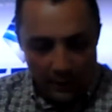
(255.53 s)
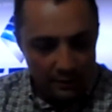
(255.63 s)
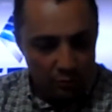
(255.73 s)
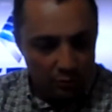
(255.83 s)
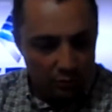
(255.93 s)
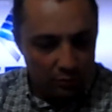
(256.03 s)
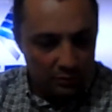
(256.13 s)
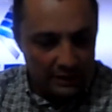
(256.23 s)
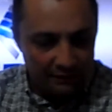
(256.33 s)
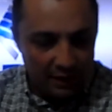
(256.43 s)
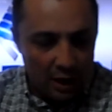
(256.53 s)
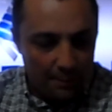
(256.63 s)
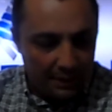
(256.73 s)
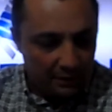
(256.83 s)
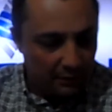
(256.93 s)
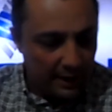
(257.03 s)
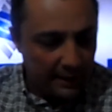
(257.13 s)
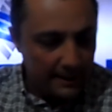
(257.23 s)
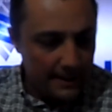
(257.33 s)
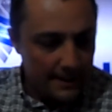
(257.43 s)
went to develop it,
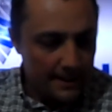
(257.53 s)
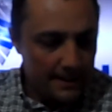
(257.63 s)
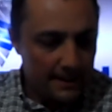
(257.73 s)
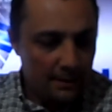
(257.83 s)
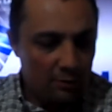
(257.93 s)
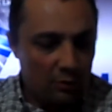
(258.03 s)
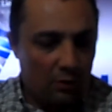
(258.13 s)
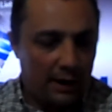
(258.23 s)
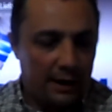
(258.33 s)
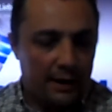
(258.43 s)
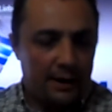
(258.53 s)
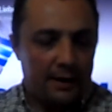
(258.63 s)
right? So